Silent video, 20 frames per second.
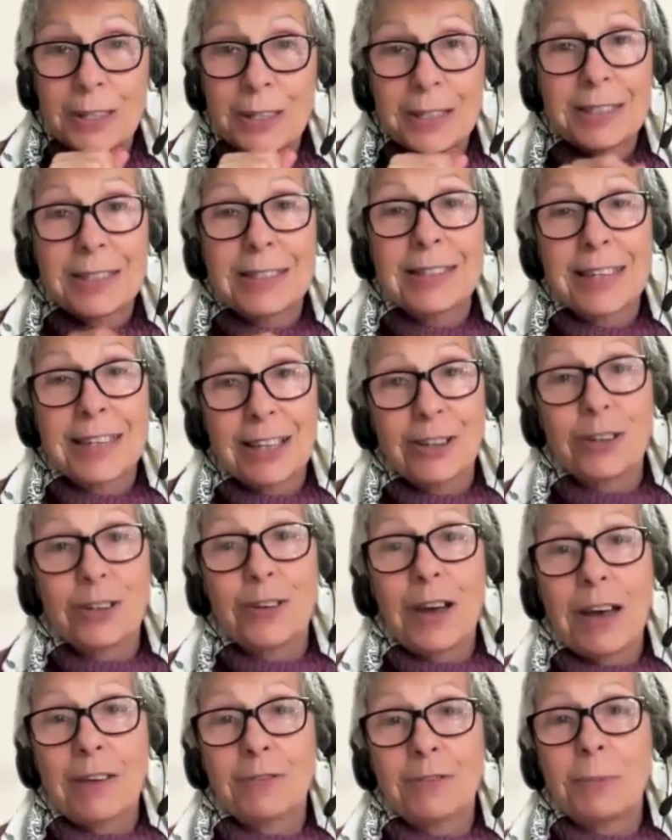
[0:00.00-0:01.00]
This is Gail
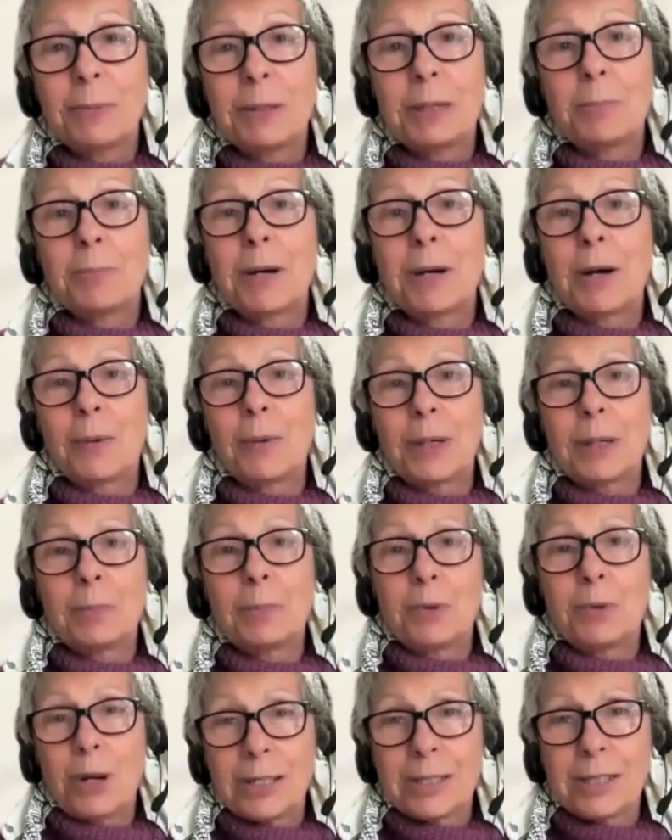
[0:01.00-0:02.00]
Kraft from the Empowering
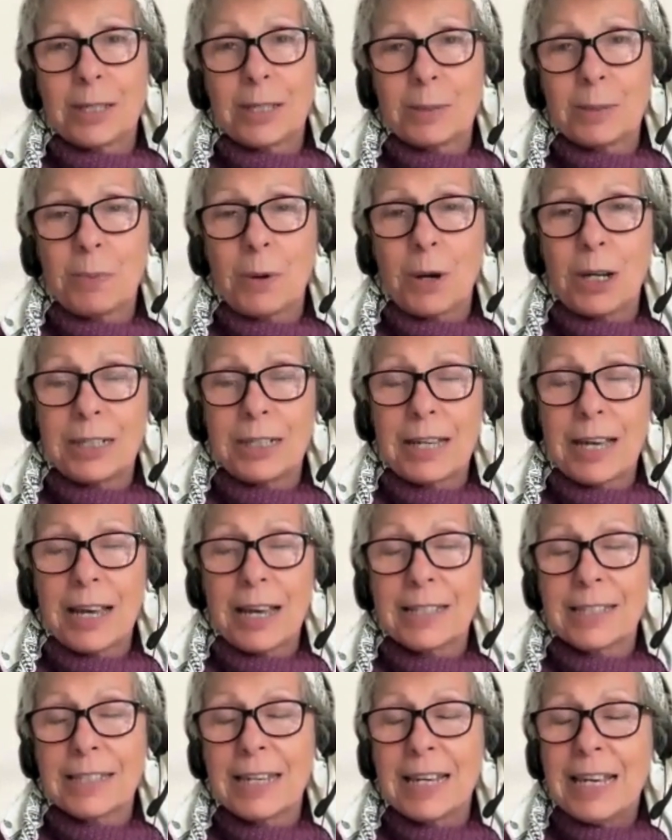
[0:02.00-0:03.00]
Process
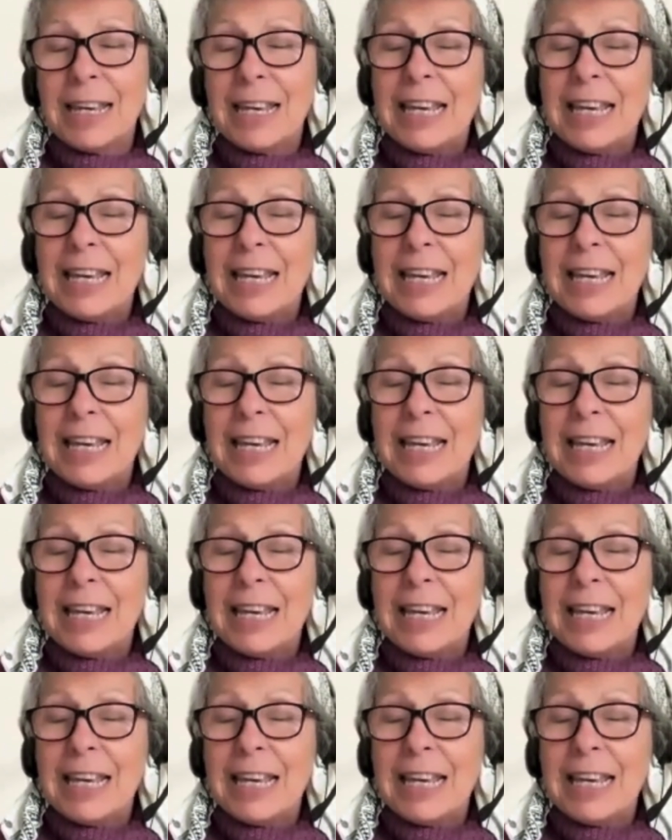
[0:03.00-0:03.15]
podcast.